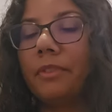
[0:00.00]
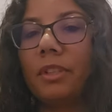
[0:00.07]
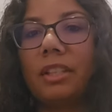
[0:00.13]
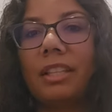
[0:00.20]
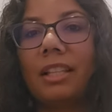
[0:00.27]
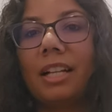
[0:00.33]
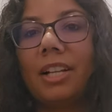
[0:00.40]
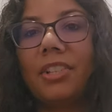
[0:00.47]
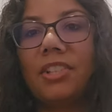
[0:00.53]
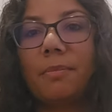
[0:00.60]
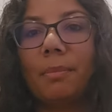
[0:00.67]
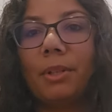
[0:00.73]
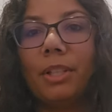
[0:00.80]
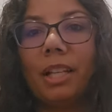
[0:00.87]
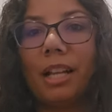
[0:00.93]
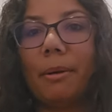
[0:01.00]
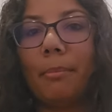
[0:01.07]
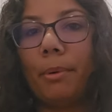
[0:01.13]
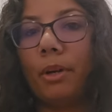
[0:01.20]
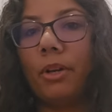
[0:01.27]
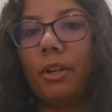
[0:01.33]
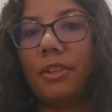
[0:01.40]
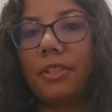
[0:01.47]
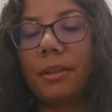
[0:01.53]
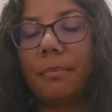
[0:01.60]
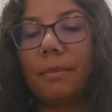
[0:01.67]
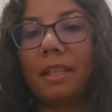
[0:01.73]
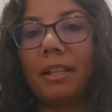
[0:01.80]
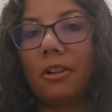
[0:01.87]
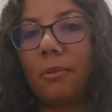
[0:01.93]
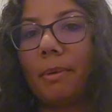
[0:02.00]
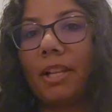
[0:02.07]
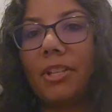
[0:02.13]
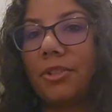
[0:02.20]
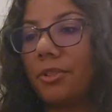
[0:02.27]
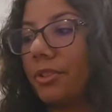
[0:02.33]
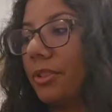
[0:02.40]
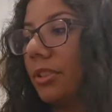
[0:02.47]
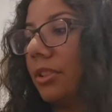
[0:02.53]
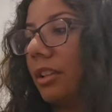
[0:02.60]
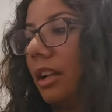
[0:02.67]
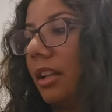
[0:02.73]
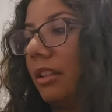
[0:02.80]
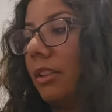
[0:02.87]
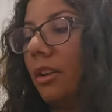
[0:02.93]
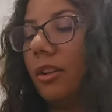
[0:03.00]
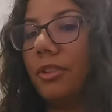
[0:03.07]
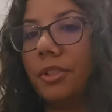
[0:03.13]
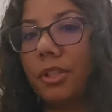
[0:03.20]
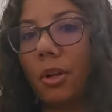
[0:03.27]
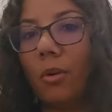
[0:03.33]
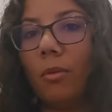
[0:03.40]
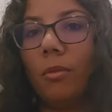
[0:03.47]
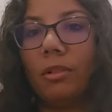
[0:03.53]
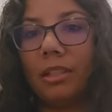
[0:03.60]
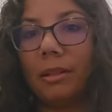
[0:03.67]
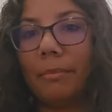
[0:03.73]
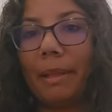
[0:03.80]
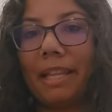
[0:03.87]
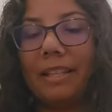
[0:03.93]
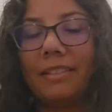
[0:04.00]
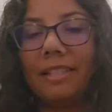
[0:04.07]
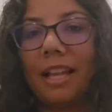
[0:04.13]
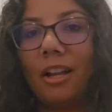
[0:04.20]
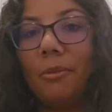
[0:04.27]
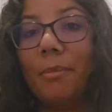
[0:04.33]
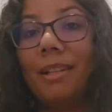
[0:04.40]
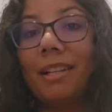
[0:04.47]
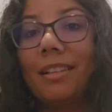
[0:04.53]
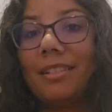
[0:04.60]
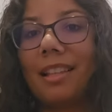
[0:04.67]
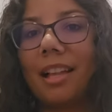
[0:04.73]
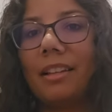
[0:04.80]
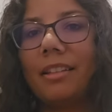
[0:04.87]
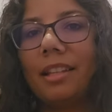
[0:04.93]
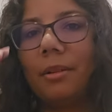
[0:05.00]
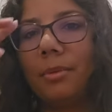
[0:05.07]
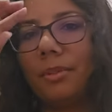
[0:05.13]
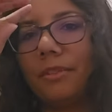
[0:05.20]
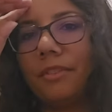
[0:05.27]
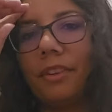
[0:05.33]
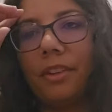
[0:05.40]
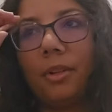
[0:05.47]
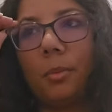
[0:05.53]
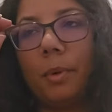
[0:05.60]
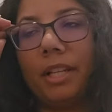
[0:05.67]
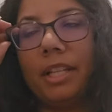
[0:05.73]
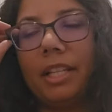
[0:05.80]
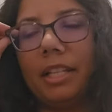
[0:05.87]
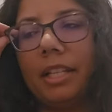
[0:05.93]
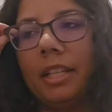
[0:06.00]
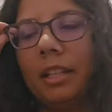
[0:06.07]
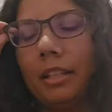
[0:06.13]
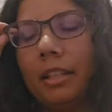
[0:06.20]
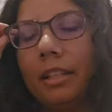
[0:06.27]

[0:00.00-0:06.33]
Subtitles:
So I think I just put like a book or something or my journal on to hold the base down because that day was very windy.